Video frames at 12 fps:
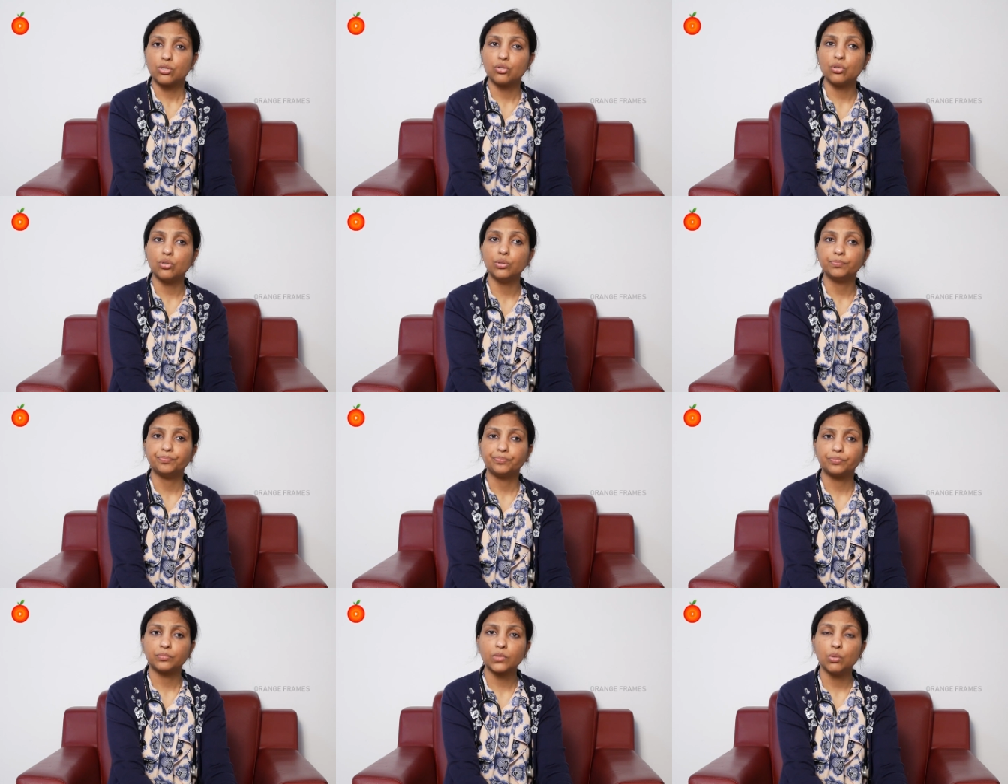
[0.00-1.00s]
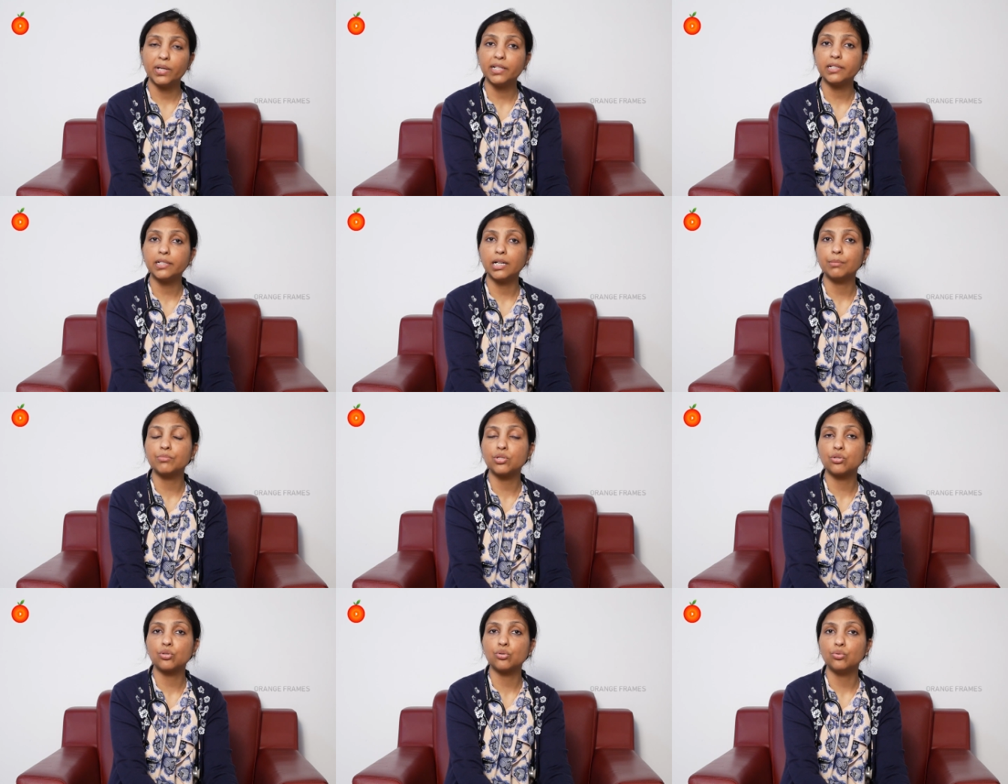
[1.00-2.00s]
So when it
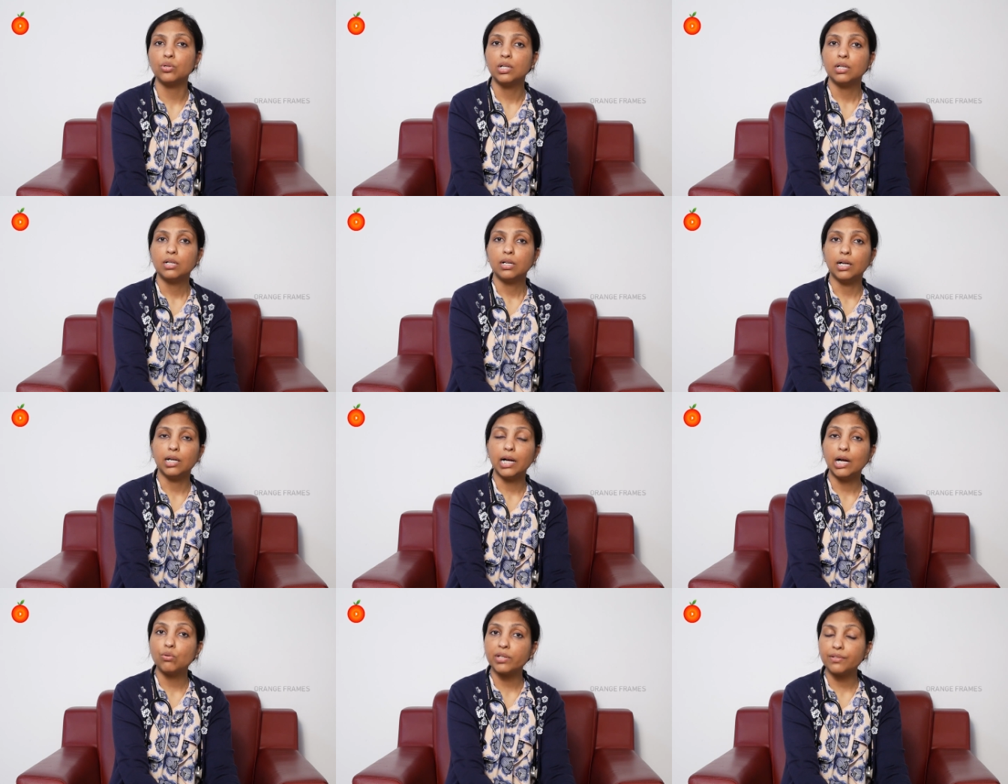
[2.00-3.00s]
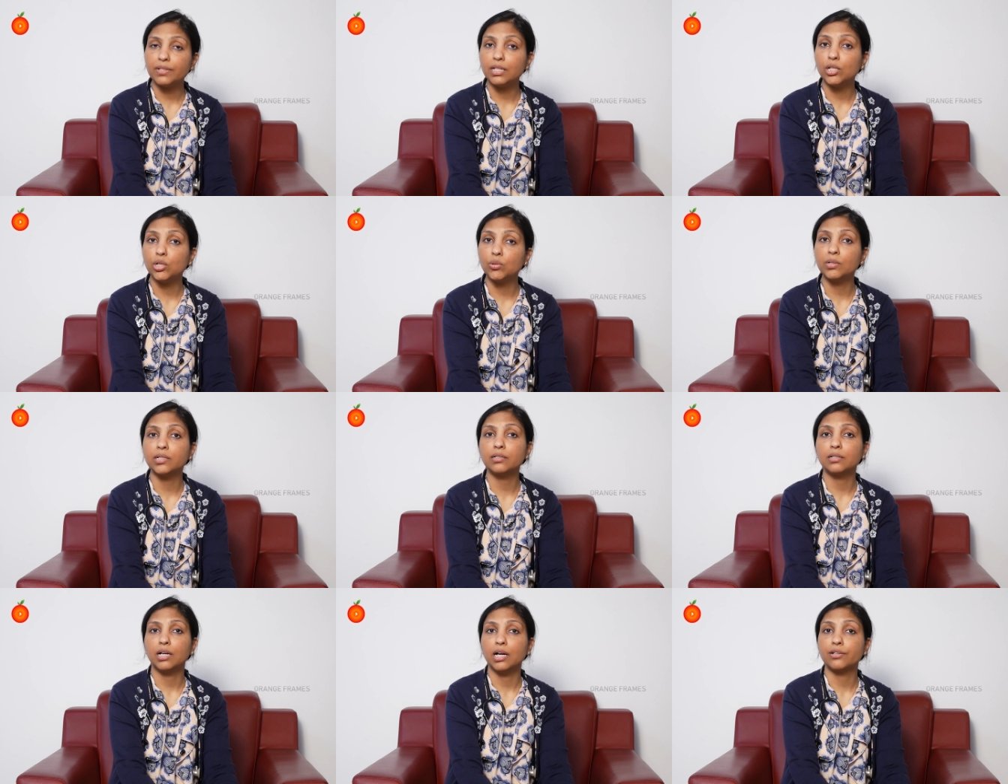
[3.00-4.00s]
comes to how can we
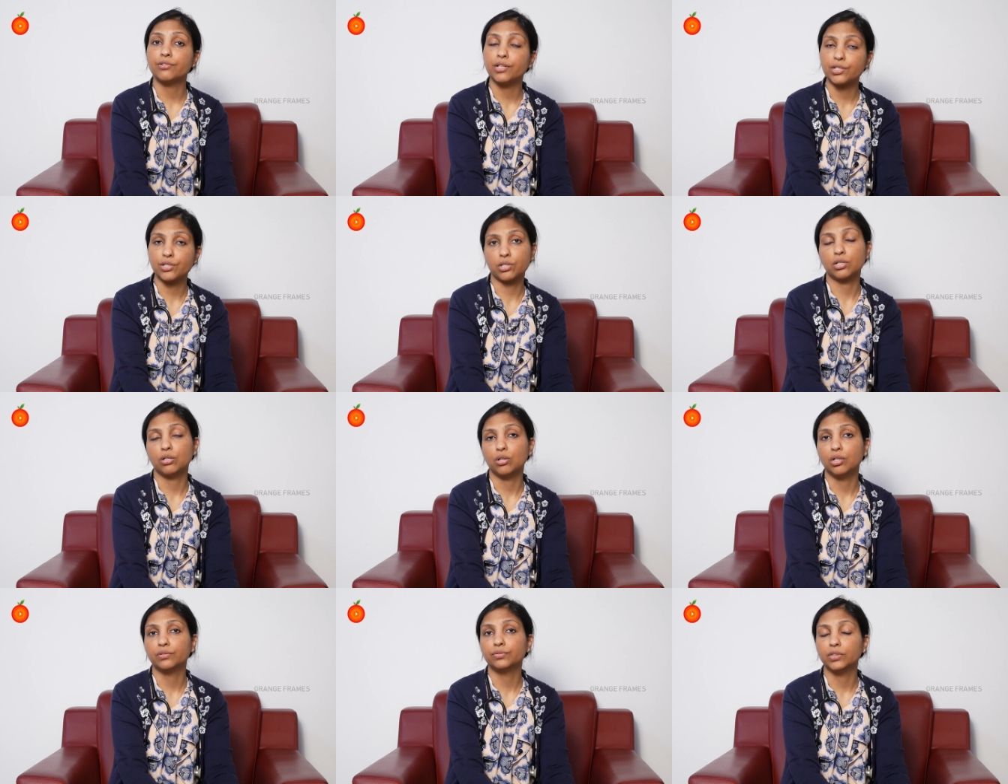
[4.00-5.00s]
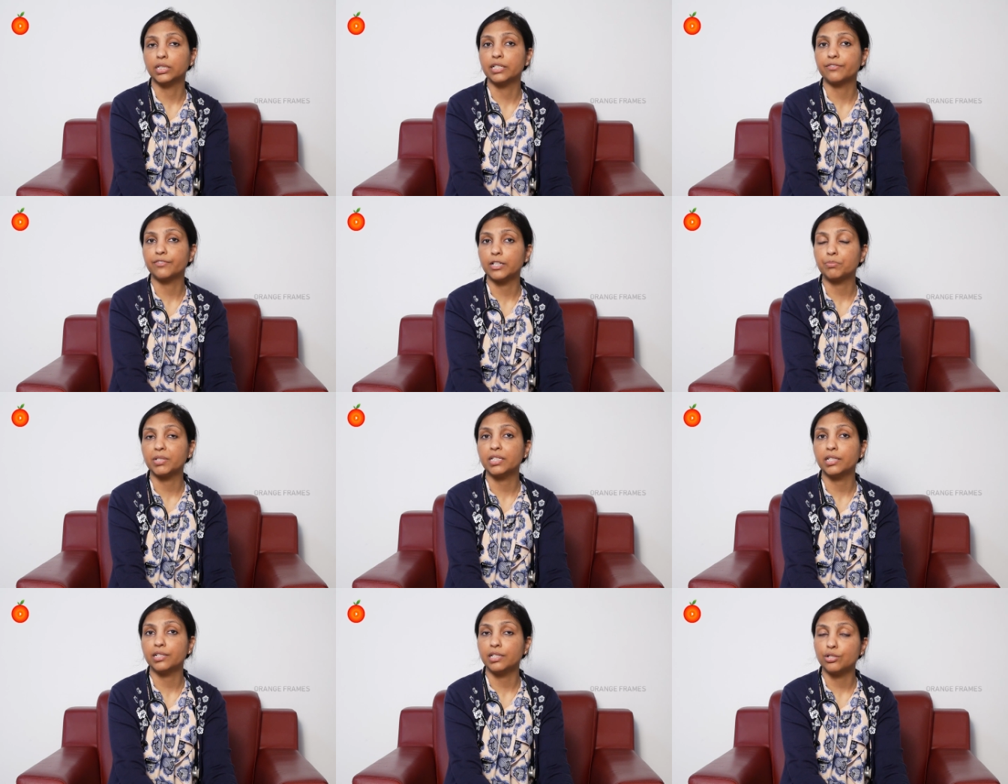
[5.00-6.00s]
lower our risk of developing
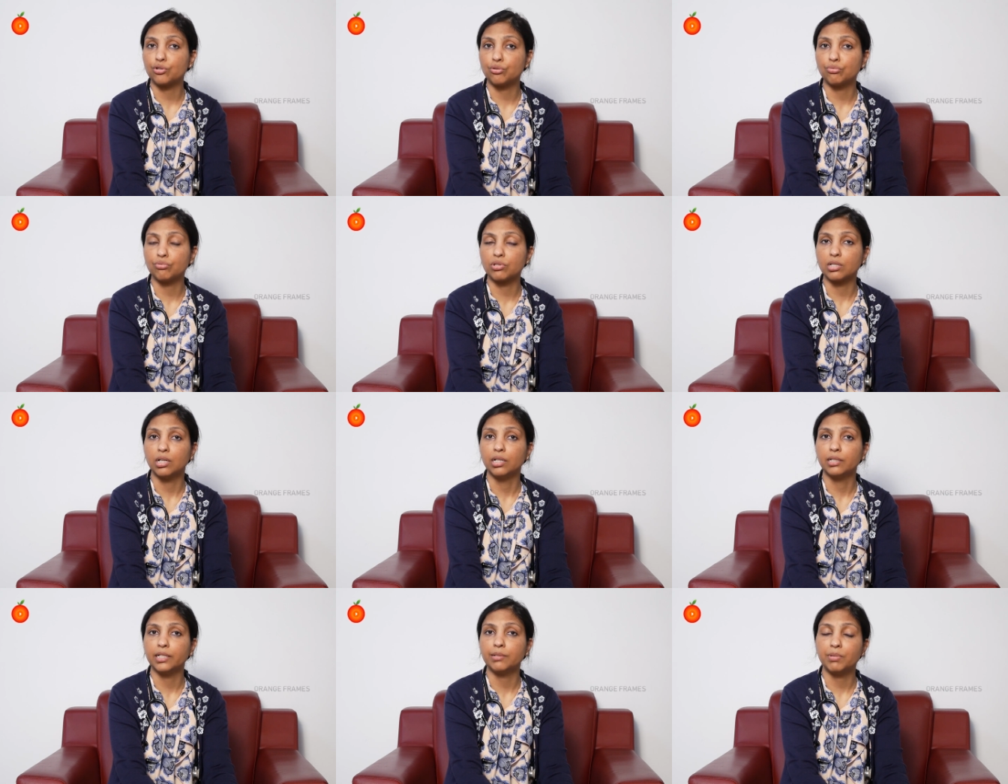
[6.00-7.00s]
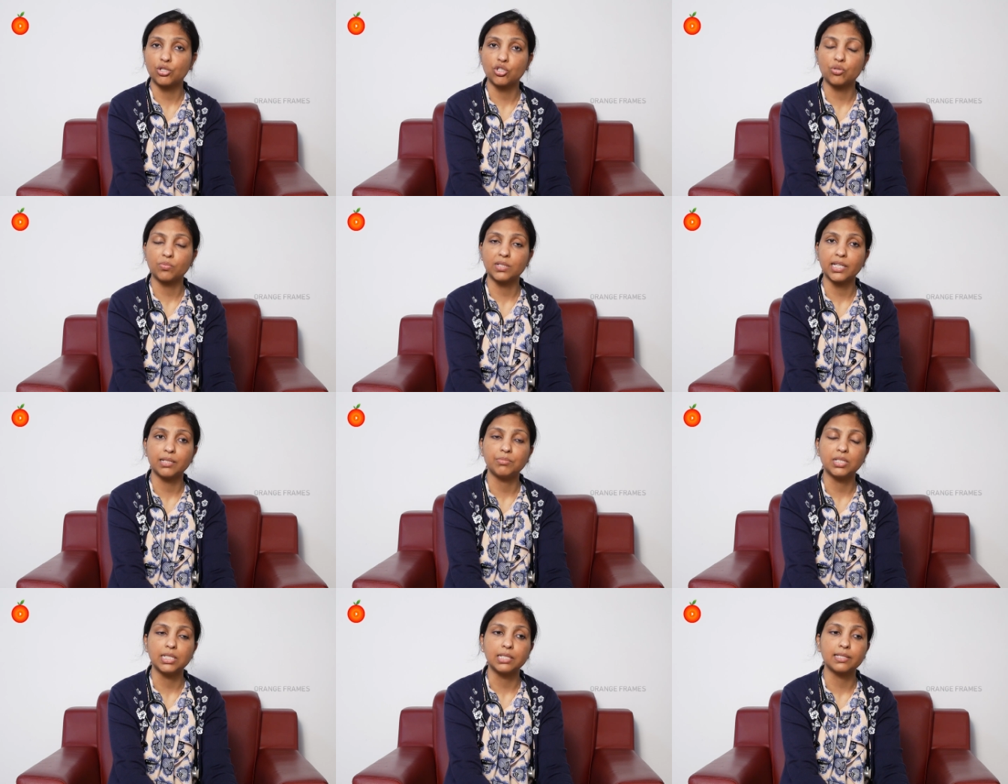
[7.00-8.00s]
kidney issues in patients with
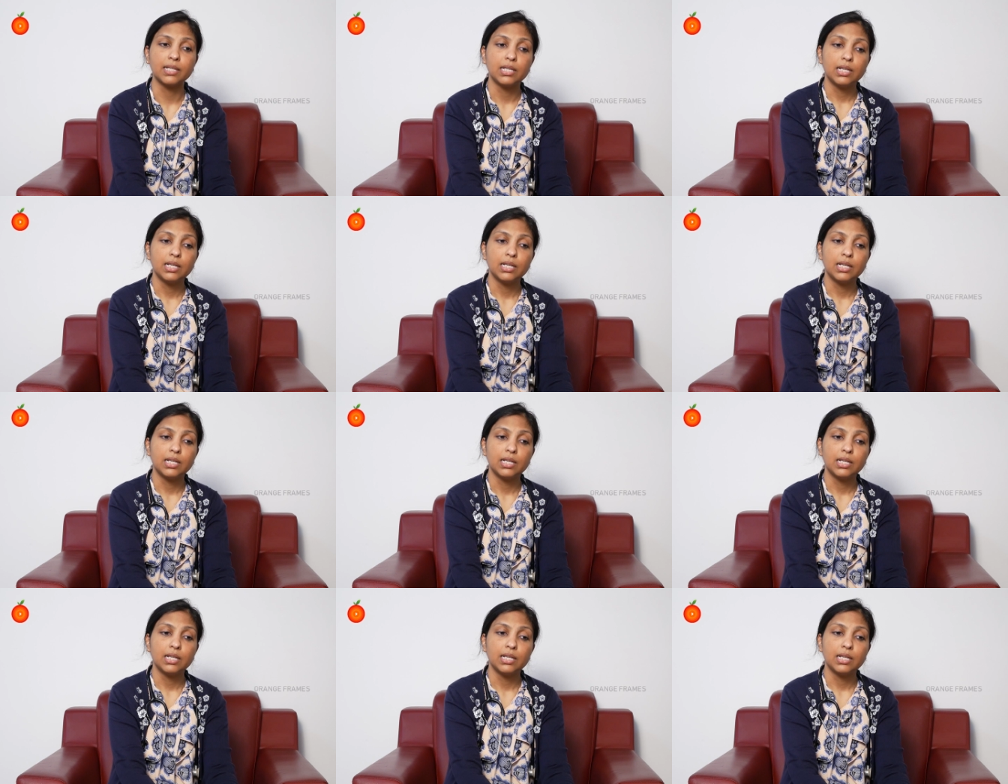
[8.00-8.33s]
diabetes?